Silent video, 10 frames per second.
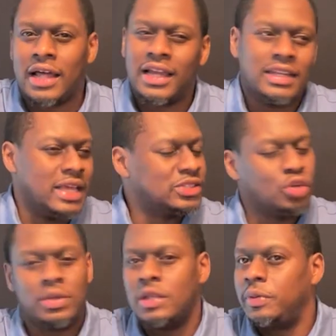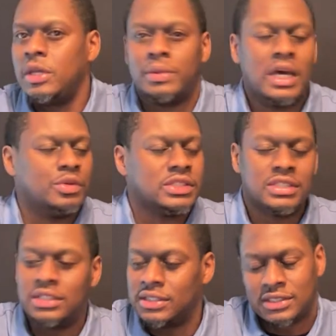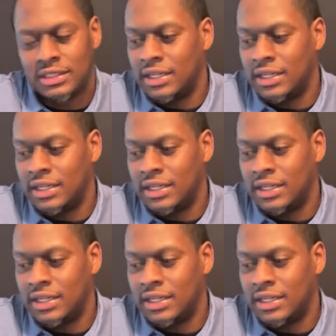I can name so many people that was just.